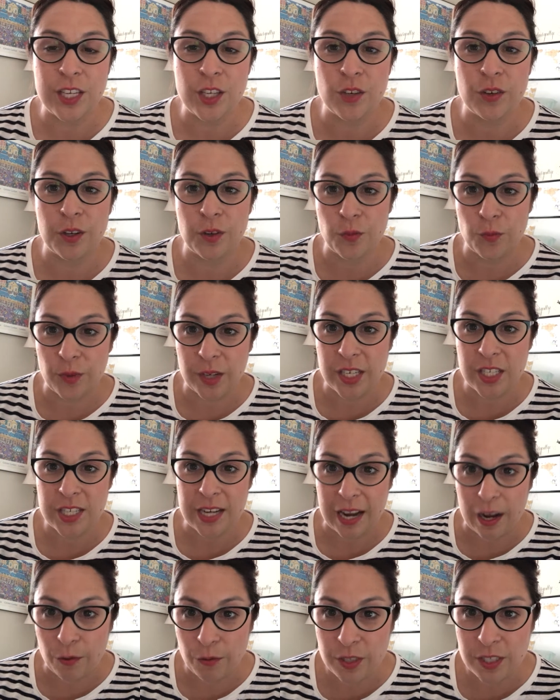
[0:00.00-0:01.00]
you can reach
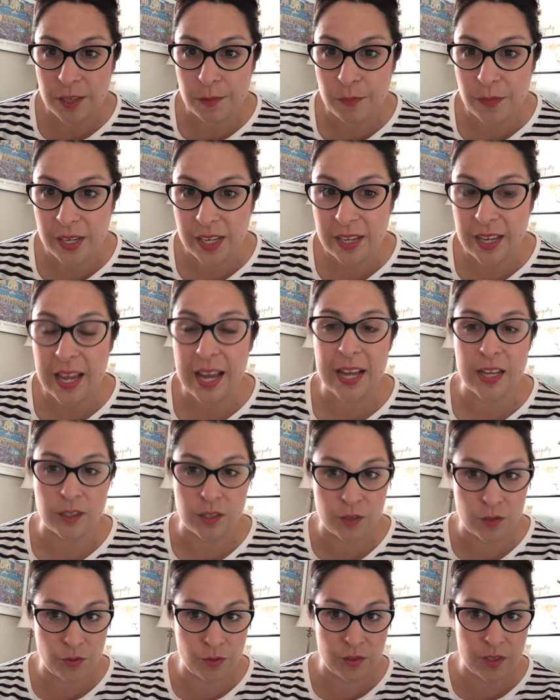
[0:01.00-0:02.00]
out to me
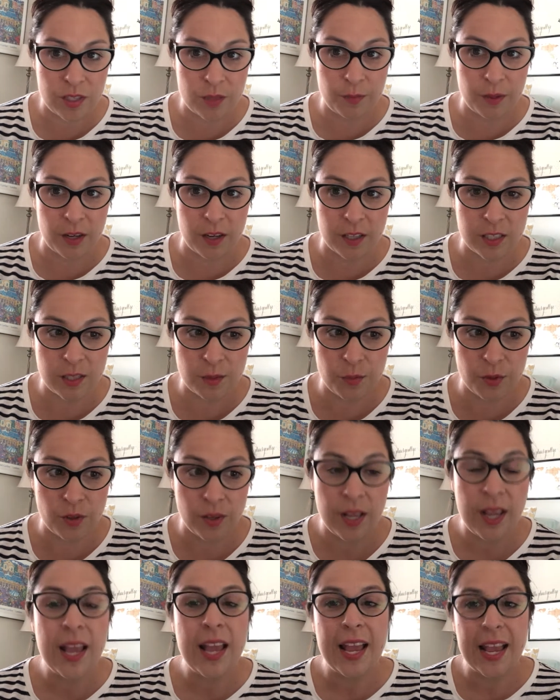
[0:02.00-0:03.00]
as soon as
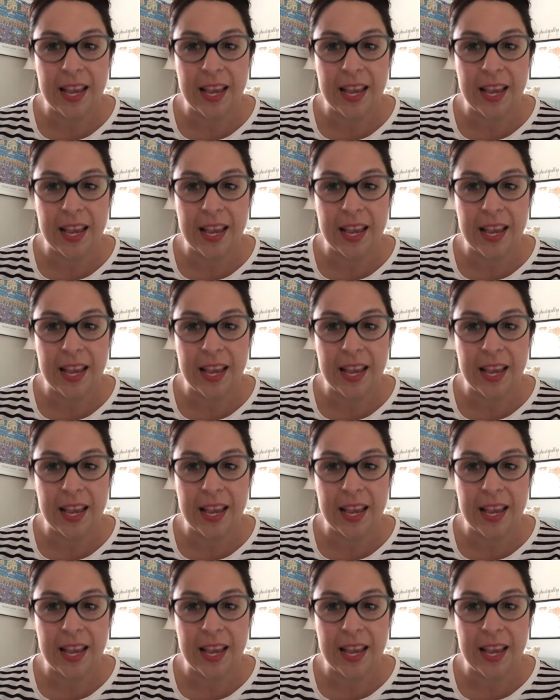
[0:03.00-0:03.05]
possible,